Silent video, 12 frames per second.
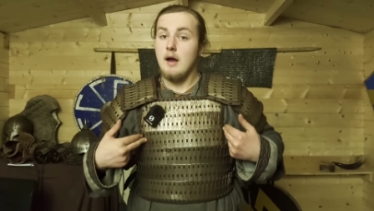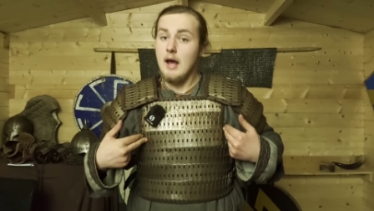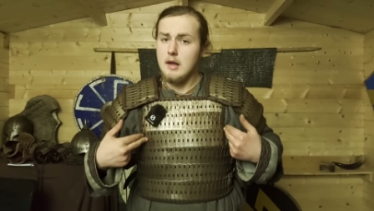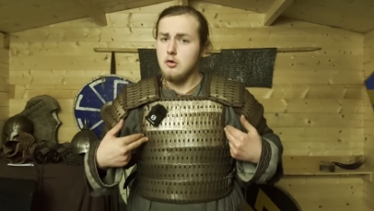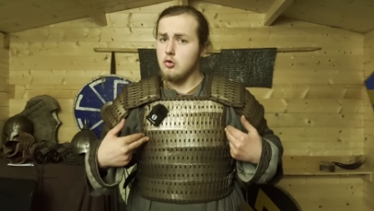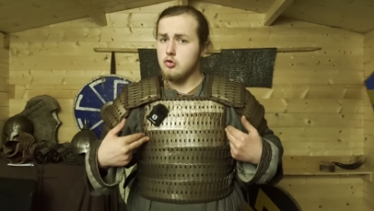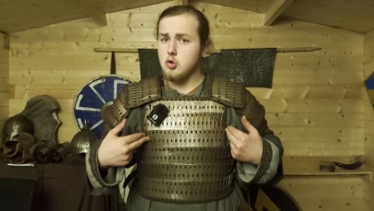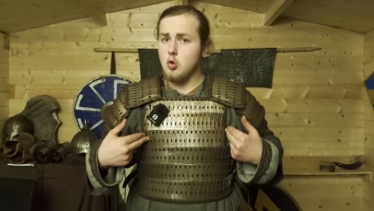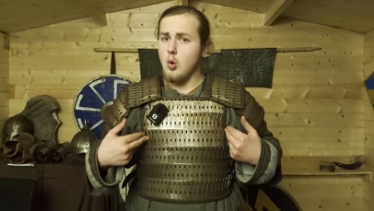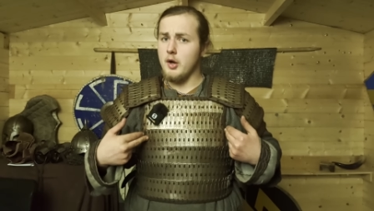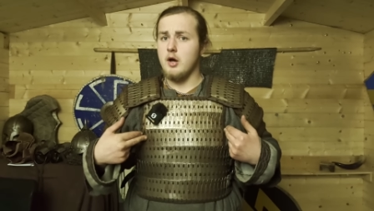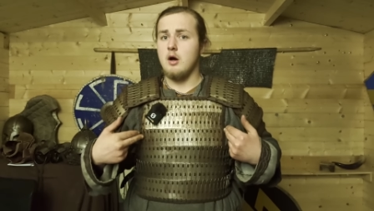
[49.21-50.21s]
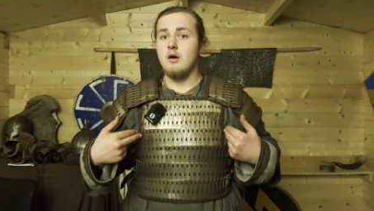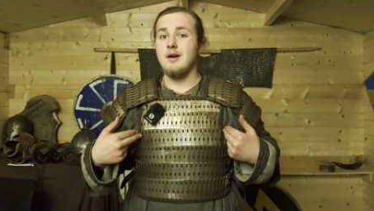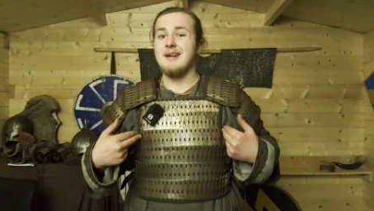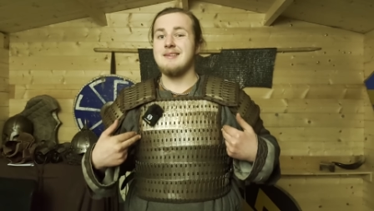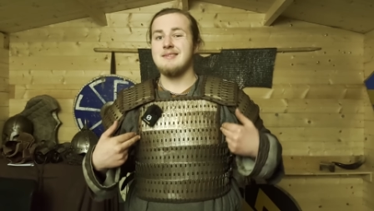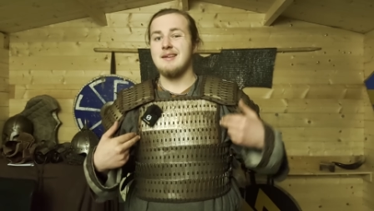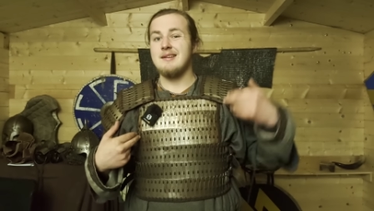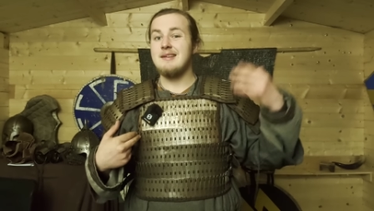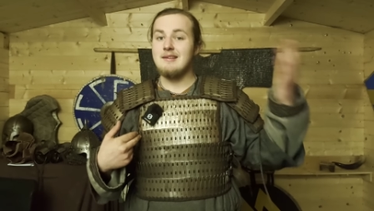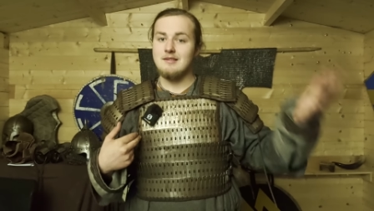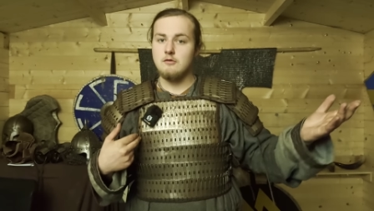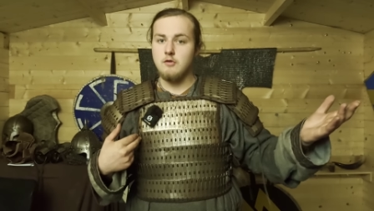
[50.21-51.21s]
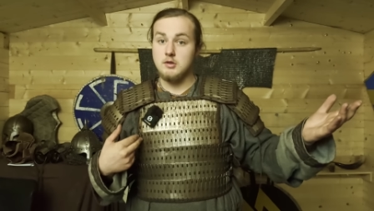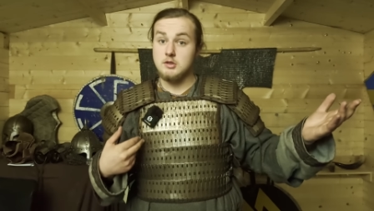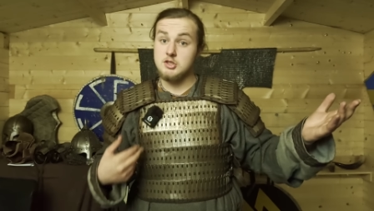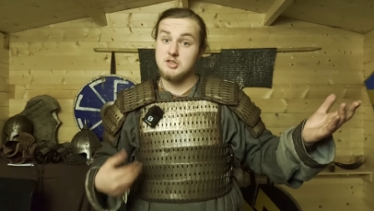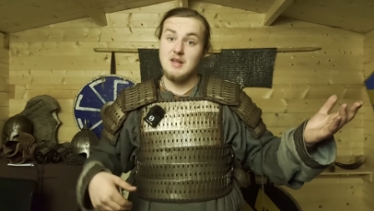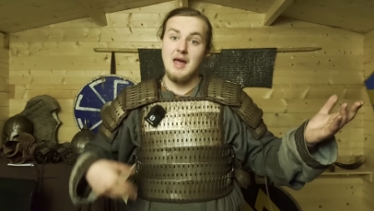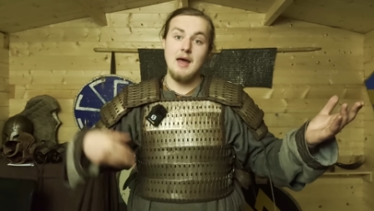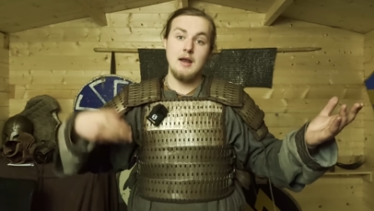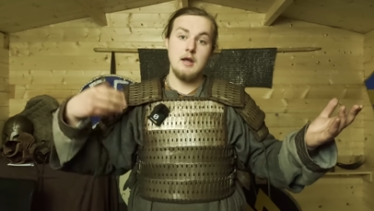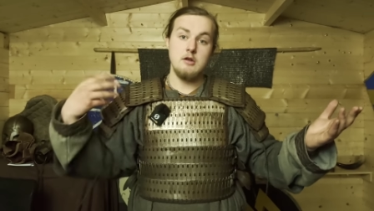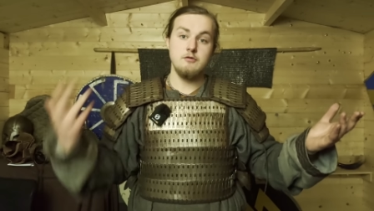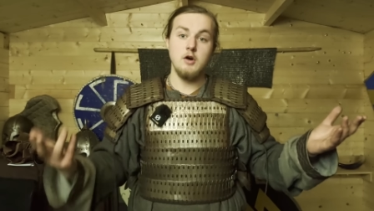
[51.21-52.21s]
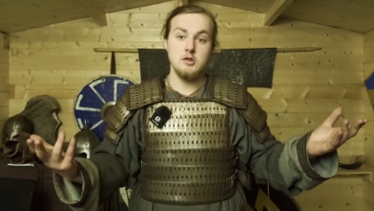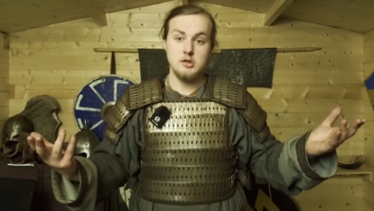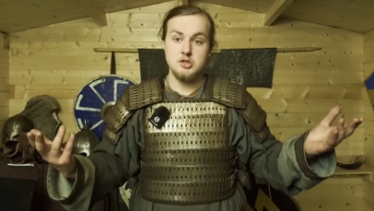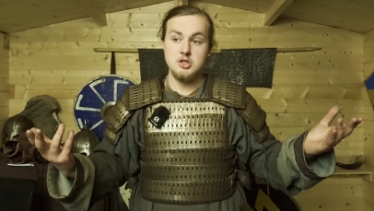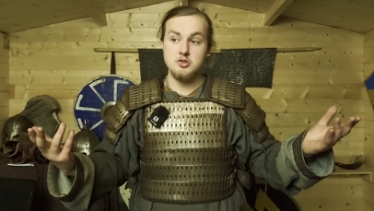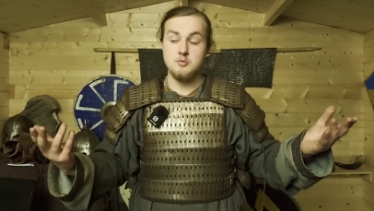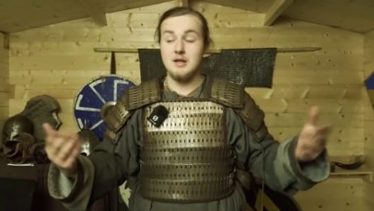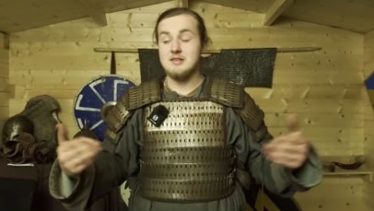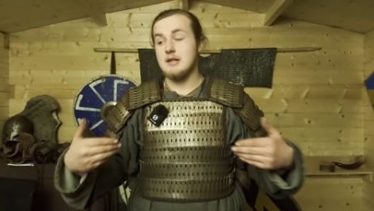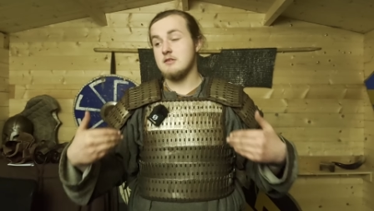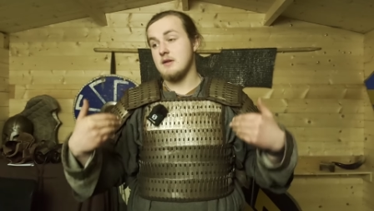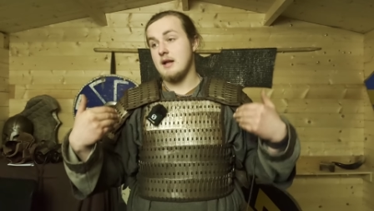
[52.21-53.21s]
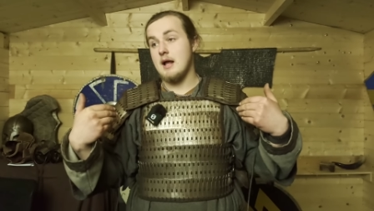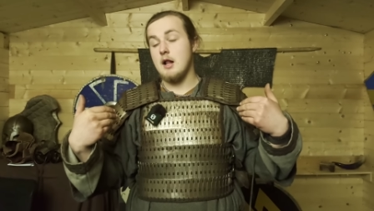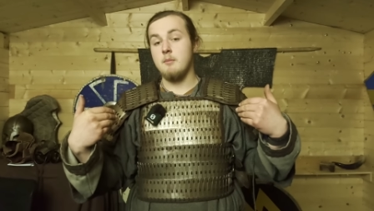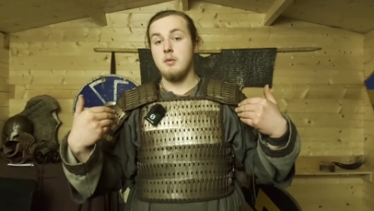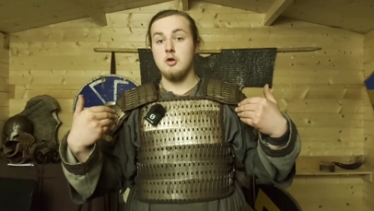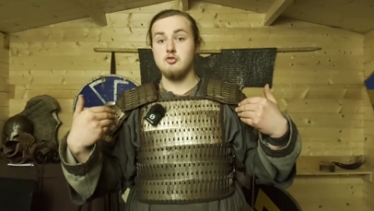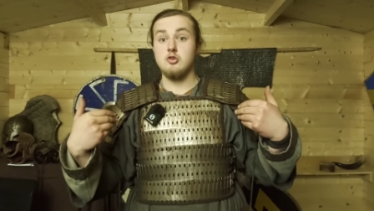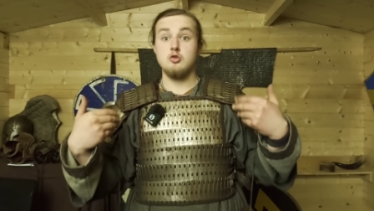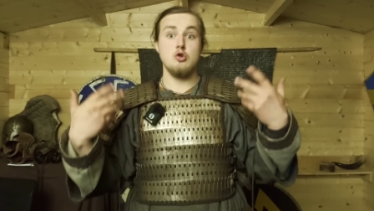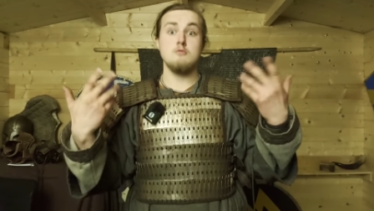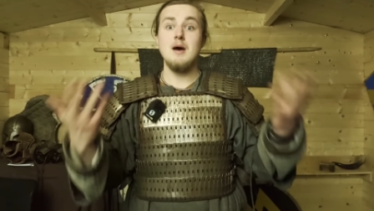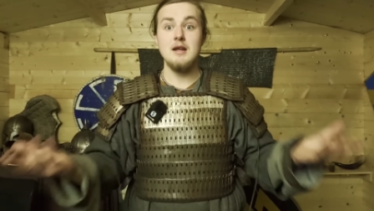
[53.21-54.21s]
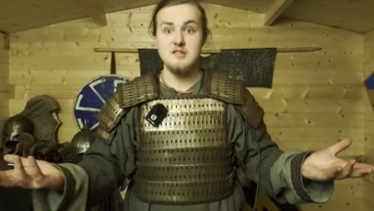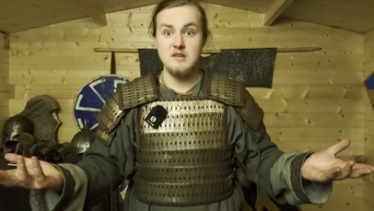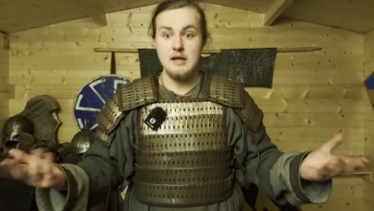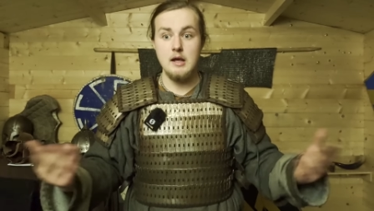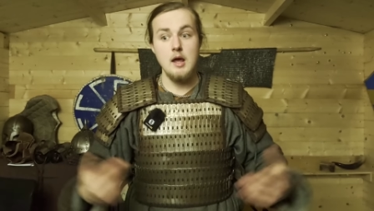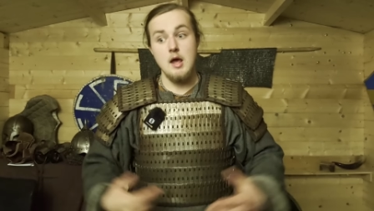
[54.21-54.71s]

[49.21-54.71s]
and also what are its disadvantages and advantages, because that's going to help us tremendously